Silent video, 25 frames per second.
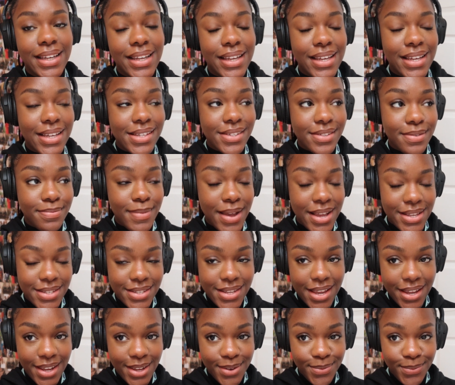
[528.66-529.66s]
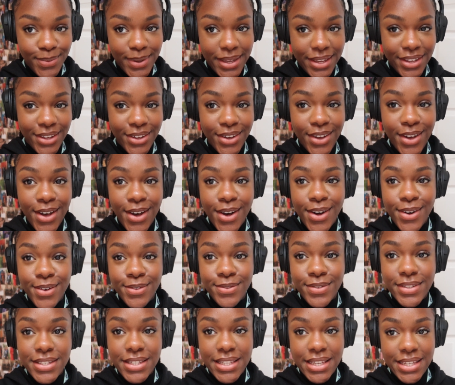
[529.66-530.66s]
it is my second week
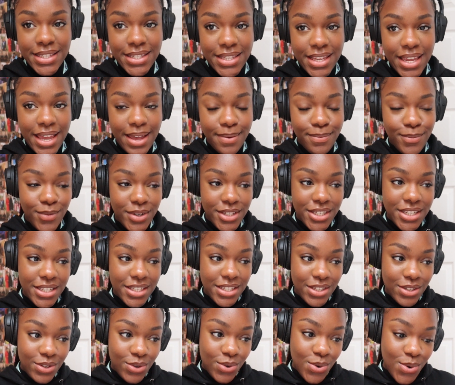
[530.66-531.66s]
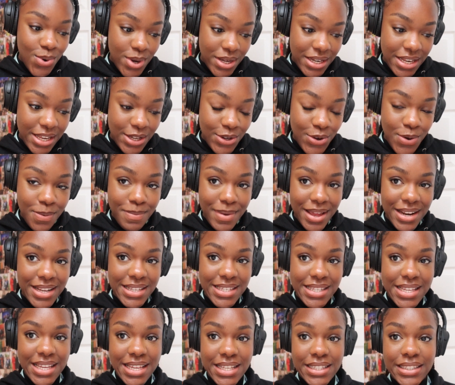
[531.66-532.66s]
of C C M, which is core clinical
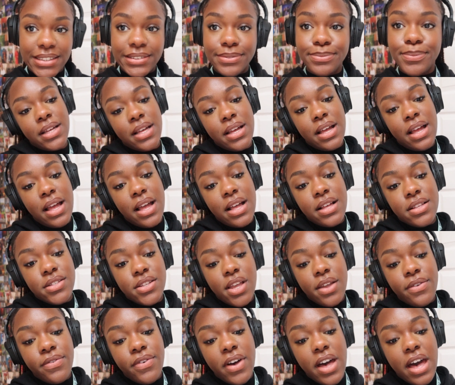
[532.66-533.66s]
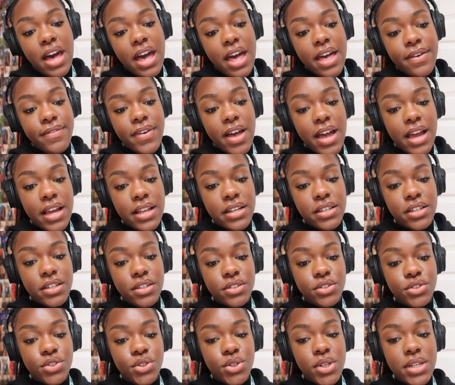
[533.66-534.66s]
medicine. So far I've had
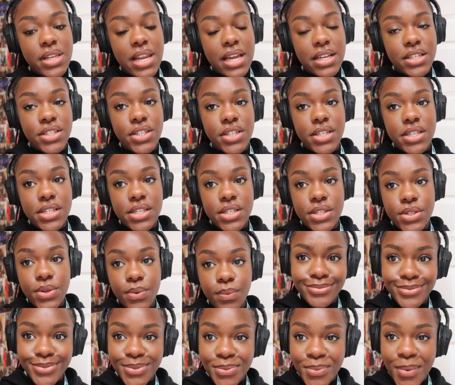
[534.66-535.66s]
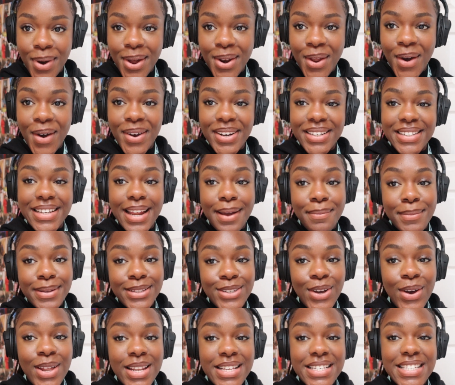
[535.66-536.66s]
two lectures, one on
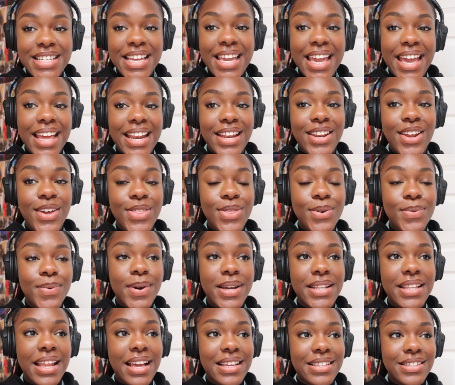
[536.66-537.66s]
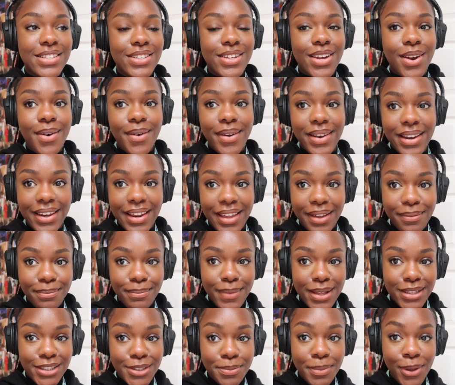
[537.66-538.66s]
dermatology and another one that's currently
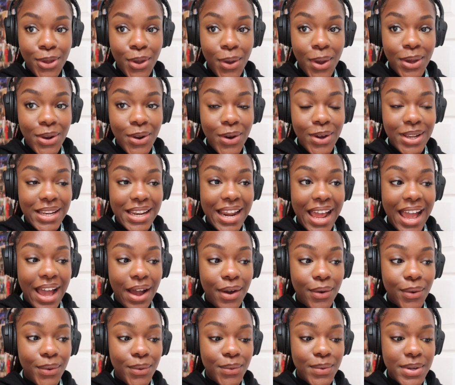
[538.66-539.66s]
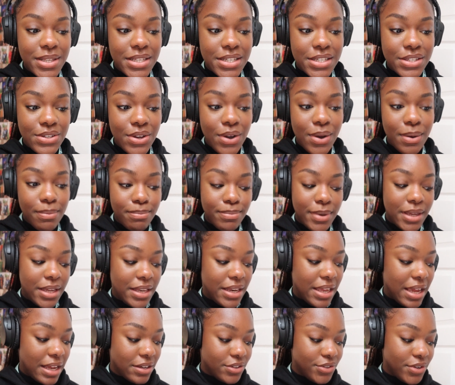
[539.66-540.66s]
meant to be going on now, which is on
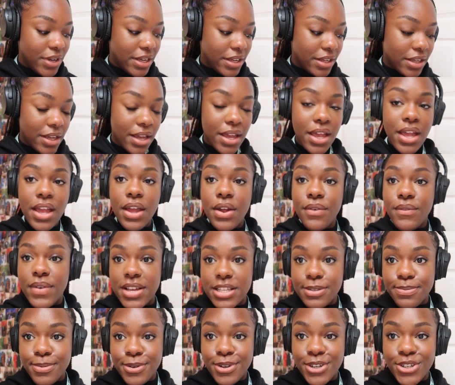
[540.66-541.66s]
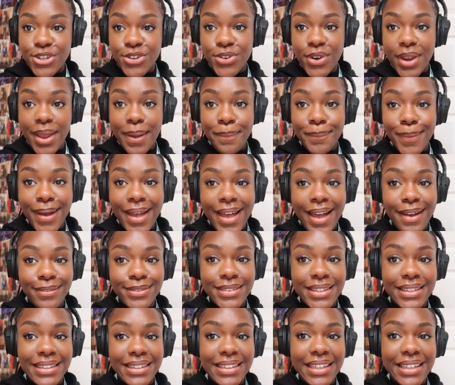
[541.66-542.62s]
pediatric respiratory, but I have to